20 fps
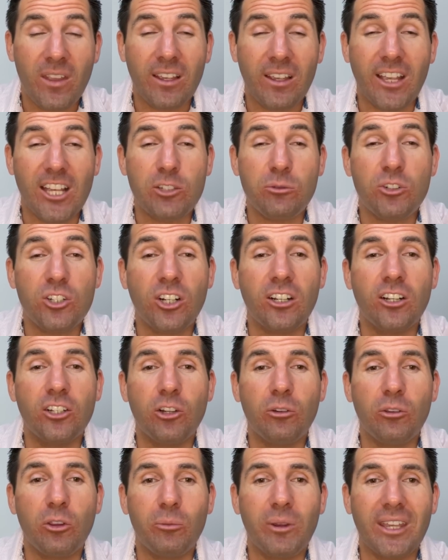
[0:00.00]
Guess what you're going to
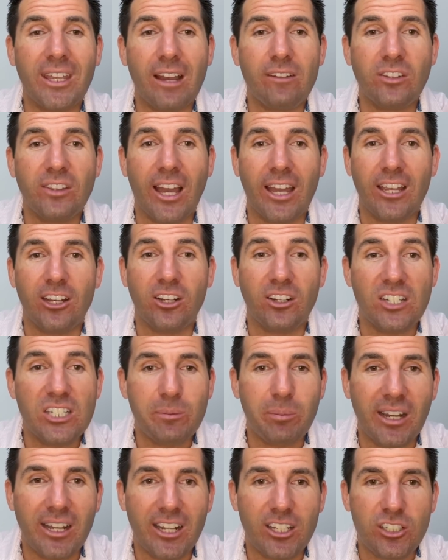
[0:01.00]
do the week after that? You're going to
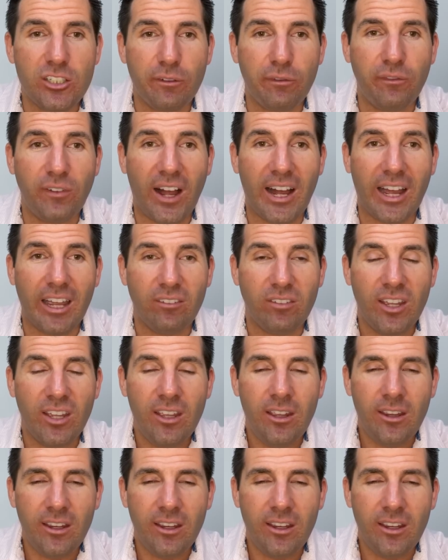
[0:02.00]
spend an extra five.